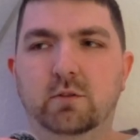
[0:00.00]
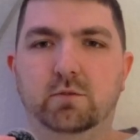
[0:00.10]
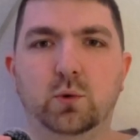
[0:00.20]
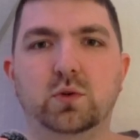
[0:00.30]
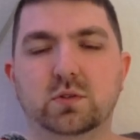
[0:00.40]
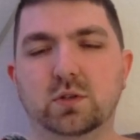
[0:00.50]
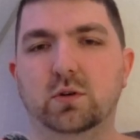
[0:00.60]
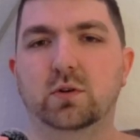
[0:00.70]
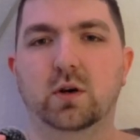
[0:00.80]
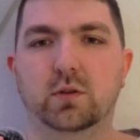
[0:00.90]
focusing
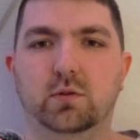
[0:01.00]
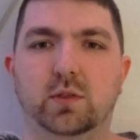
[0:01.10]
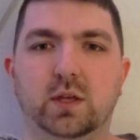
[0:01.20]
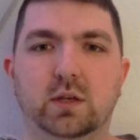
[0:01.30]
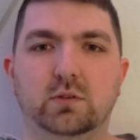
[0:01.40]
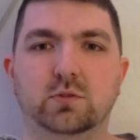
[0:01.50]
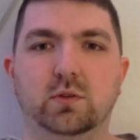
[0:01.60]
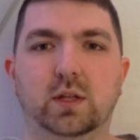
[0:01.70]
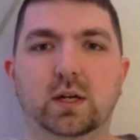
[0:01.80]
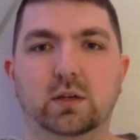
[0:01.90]
on other things so
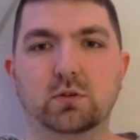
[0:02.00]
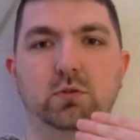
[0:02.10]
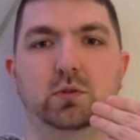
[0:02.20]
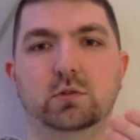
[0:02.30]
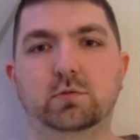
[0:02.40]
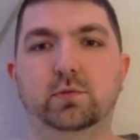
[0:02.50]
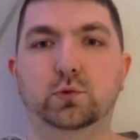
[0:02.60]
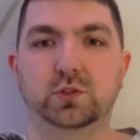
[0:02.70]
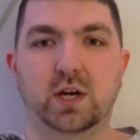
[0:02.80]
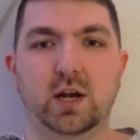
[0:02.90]
then I can do this
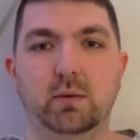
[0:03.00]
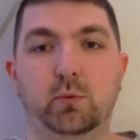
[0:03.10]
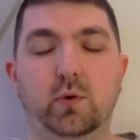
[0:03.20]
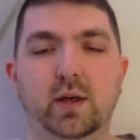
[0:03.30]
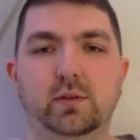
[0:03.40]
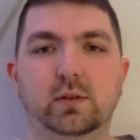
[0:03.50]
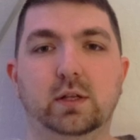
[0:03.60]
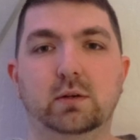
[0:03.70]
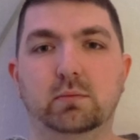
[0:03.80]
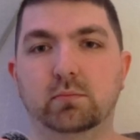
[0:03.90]
full-time rather
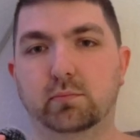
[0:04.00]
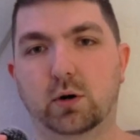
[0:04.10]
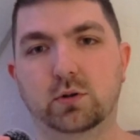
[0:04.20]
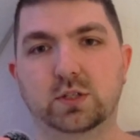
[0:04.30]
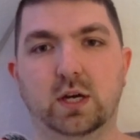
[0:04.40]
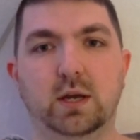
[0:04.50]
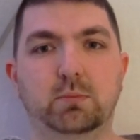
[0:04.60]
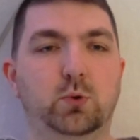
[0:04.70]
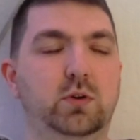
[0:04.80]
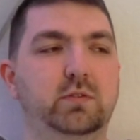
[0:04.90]
than
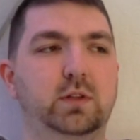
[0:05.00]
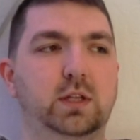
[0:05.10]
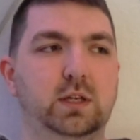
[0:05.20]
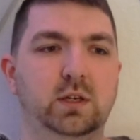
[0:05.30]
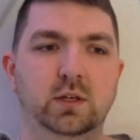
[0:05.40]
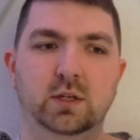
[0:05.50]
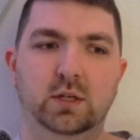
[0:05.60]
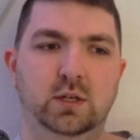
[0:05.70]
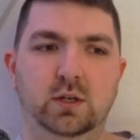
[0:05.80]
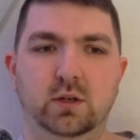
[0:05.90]
part-time or even like
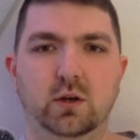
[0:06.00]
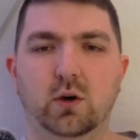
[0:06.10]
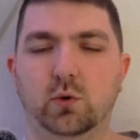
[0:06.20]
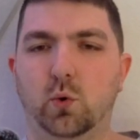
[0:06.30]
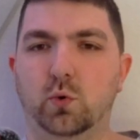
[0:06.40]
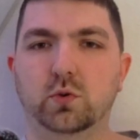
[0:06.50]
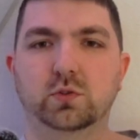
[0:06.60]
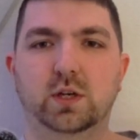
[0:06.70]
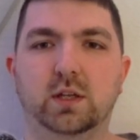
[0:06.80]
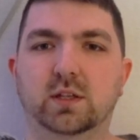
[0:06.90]
a quarter
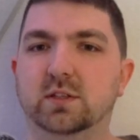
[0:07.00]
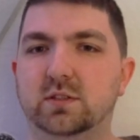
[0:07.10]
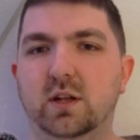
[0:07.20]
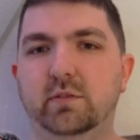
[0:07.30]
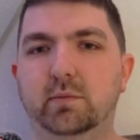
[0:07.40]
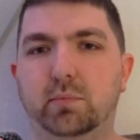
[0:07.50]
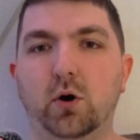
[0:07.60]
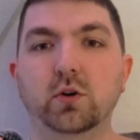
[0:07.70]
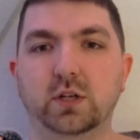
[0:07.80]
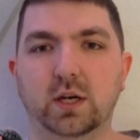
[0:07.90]
time. Like it's not even
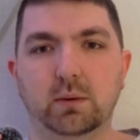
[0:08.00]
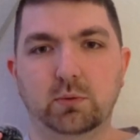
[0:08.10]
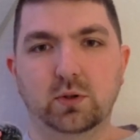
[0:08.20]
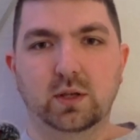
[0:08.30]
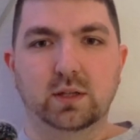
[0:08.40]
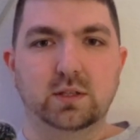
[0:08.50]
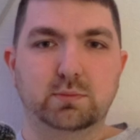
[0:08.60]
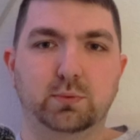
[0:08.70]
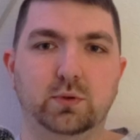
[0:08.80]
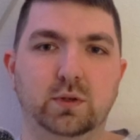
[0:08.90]
part-time really at this
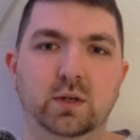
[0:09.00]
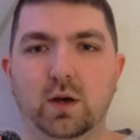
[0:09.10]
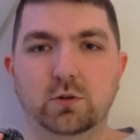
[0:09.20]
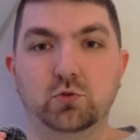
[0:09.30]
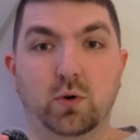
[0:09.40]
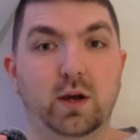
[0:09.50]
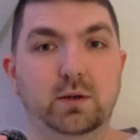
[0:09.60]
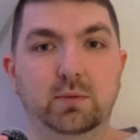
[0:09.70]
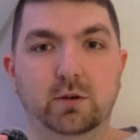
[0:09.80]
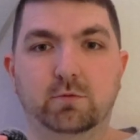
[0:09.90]
point. I try
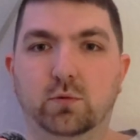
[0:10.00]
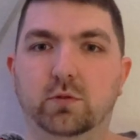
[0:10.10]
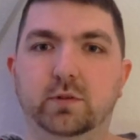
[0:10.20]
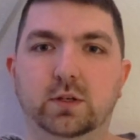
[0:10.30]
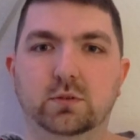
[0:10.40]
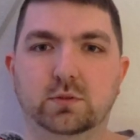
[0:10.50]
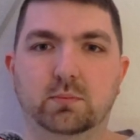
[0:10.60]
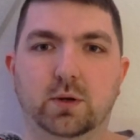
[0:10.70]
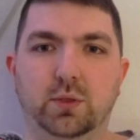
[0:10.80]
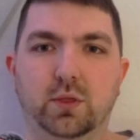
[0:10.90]
to make 4 videos a
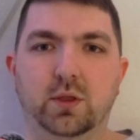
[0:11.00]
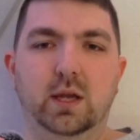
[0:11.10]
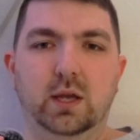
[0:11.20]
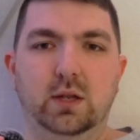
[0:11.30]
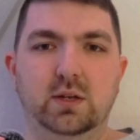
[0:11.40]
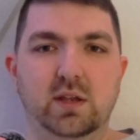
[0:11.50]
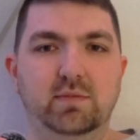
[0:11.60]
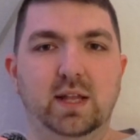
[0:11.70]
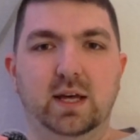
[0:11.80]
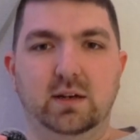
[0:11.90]
month and
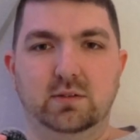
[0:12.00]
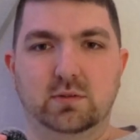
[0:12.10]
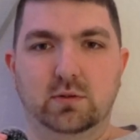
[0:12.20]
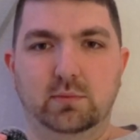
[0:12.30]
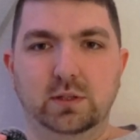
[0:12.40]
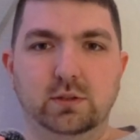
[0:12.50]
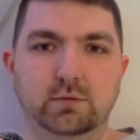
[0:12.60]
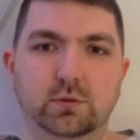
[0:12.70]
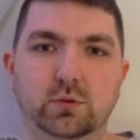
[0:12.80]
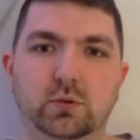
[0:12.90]
even that is a little bit
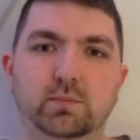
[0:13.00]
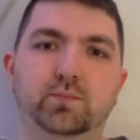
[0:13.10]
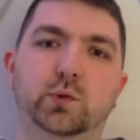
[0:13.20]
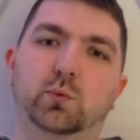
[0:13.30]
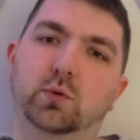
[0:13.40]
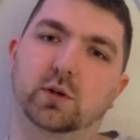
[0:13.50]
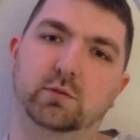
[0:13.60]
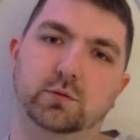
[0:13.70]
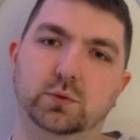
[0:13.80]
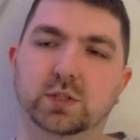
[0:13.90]
difficult, working
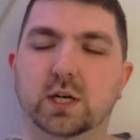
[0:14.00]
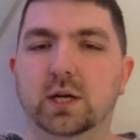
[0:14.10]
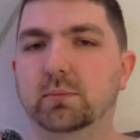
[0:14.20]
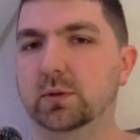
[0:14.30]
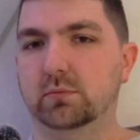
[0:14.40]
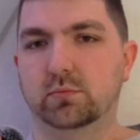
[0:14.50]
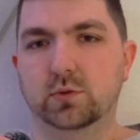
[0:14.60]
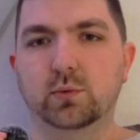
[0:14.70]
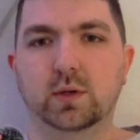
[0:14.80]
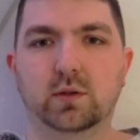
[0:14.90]
full-time and
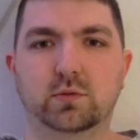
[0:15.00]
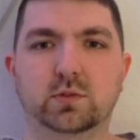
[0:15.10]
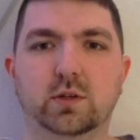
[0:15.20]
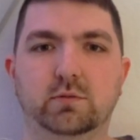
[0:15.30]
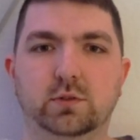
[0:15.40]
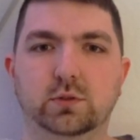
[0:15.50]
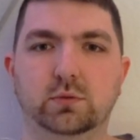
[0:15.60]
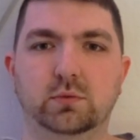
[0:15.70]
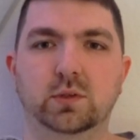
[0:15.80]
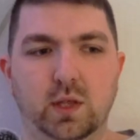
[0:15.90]
doing other stuff too.
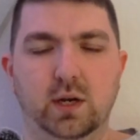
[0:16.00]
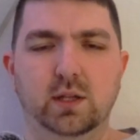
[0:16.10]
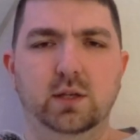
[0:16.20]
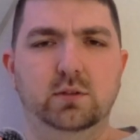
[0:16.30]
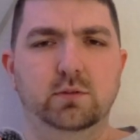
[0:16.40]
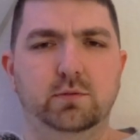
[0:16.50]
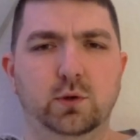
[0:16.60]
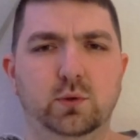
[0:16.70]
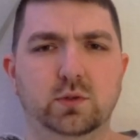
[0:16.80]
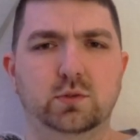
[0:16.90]
And I'd like to
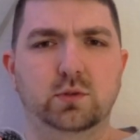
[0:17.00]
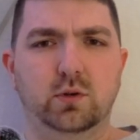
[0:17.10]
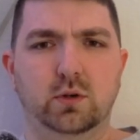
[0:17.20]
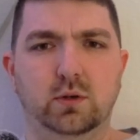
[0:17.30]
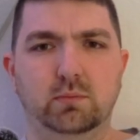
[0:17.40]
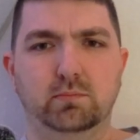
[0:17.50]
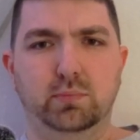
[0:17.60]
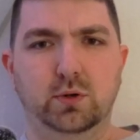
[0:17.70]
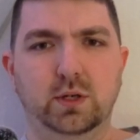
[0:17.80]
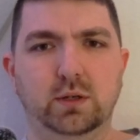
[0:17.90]
focus on
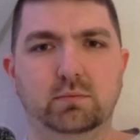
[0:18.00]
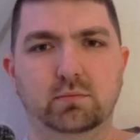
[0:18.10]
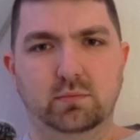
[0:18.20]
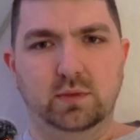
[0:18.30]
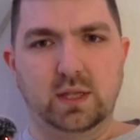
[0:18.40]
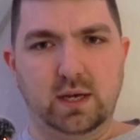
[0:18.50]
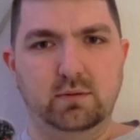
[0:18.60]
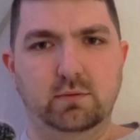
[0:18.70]
putting that